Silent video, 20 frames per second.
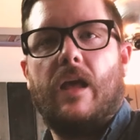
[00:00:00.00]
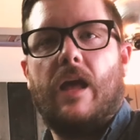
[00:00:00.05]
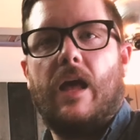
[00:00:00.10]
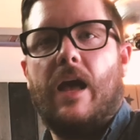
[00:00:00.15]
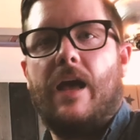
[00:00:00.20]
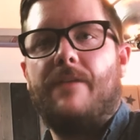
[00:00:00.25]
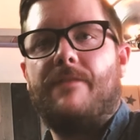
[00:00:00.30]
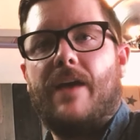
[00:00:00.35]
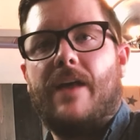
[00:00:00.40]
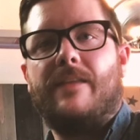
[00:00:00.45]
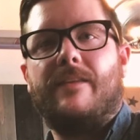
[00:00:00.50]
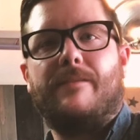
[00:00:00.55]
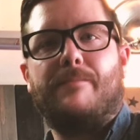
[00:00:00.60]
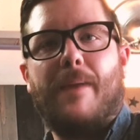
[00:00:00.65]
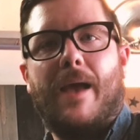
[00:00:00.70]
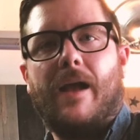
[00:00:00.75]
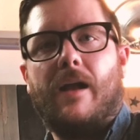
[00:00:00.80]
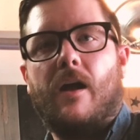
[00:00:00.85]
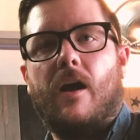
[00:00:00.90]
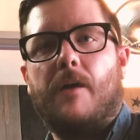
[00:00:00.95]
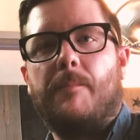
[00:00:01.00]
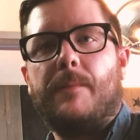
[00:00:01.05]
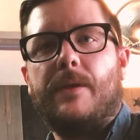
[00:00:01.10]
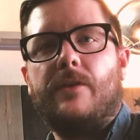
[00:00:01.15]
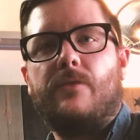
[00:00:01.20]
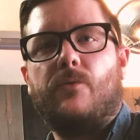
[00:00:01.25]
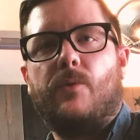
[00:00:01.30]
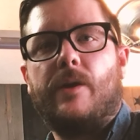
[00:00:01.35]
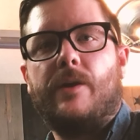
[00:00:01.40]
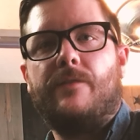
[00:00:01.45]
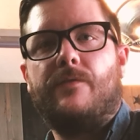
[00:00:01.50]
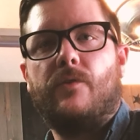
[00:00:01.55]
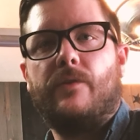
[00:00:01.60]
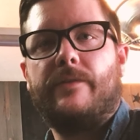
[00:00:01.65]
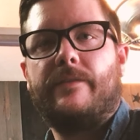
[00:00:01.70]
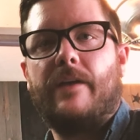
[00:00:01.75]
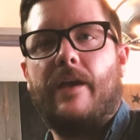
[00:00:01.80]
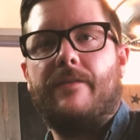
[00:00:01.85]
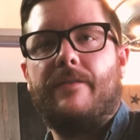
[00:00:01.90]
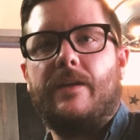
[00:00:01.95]
I've had this bag on me 24
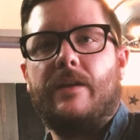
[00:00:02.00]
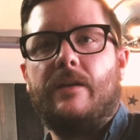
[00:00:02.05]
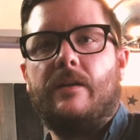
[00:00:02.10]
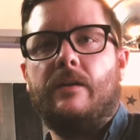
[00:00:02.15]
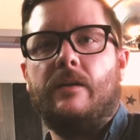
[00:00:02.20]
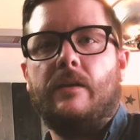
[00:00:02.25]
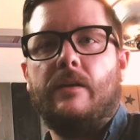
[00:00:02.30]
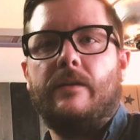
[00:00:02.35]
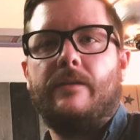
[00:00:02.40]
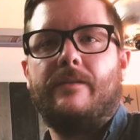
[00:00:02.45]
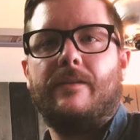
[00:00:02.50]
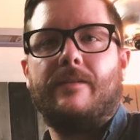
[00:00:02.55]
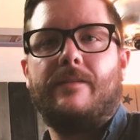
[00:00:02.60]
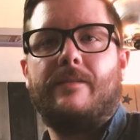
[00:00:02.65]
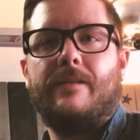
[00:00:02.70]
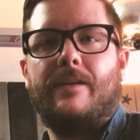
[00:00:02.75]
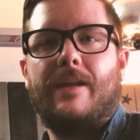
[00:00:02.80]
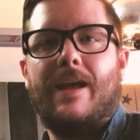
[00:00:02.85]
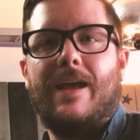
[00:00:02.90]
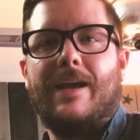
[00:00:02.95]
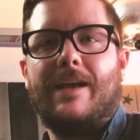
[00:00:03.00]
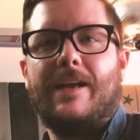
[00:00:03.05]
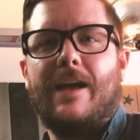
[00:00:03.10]
7 since the day I